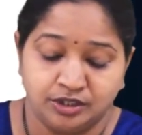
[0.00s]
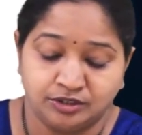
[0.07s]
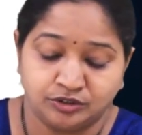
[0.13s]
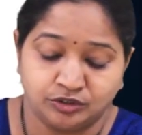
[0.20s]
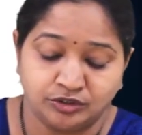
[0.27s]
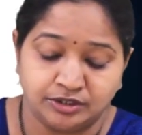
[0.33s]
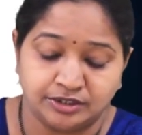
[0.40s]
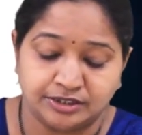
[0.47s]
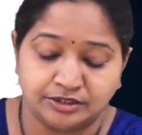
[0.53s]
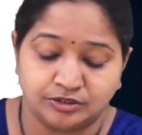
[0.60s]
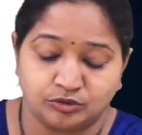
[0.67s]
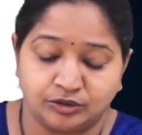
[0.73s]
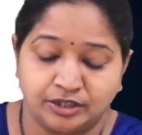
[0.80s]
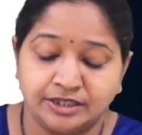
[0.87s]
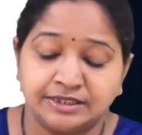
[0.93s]
So this is
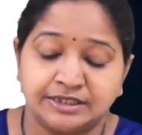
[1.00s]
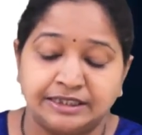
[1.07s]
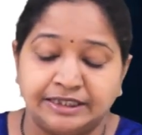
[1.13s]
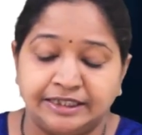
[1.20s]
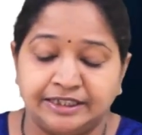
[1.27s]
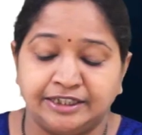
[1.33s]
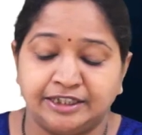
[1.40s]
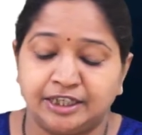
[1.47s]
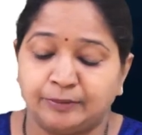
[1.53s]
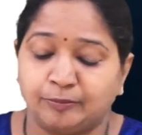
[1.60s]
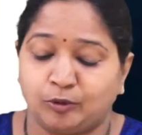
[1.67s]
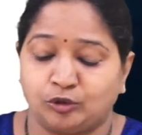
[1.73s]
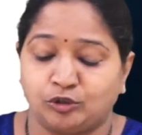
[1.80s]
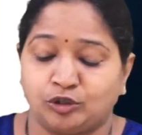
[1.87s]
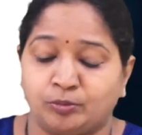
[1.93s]
known as linear
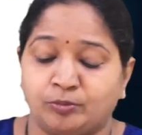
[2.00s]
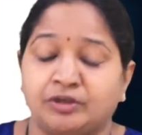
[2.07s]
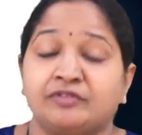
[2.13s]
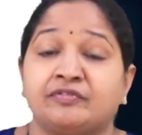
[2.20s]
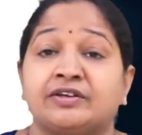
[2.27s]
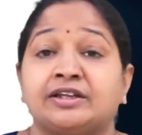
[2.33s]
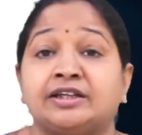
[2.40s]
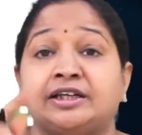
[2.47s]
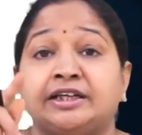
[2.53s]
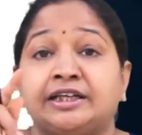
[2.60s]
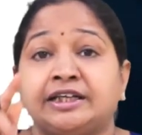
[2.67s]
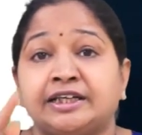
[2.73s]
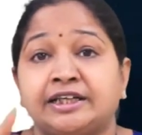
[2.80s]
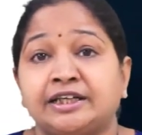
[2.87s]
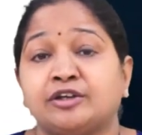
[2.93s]
polynomial, where the
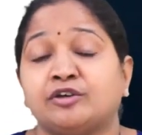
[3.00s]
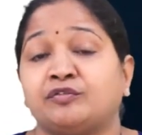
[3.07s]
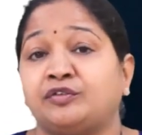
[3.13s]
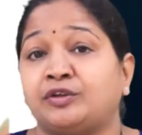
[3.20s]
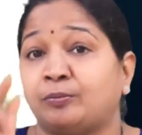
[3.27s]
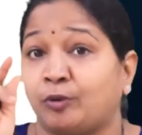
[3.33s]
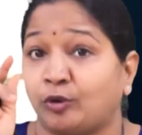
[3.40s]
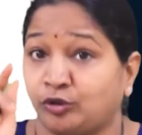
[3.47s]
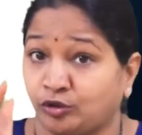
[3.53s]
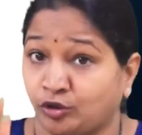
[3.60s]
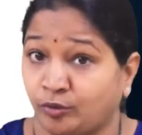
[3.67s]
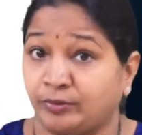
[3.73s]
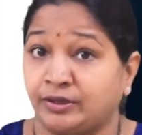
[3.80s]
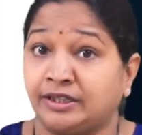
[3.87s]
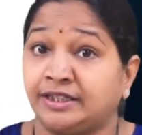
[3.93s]
degree of the
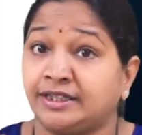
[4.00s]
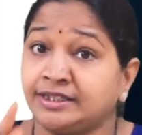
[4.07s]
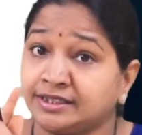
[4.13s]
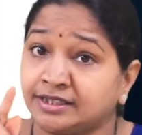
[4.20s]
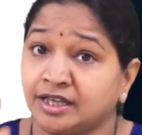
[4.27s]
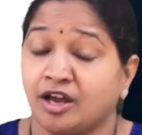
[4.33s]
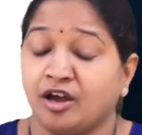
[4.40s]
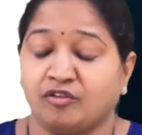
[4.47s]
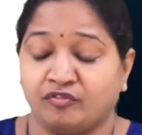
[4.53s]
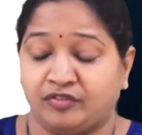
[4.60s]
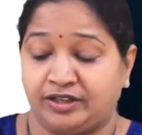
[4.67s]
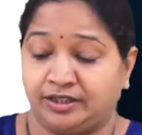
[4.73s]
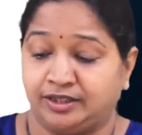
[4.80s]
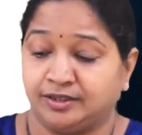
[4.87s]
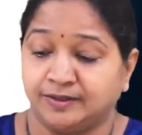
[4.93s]
polynomial is
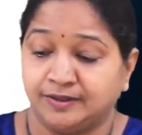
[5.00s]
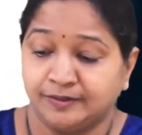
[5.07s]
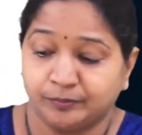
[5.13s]
1.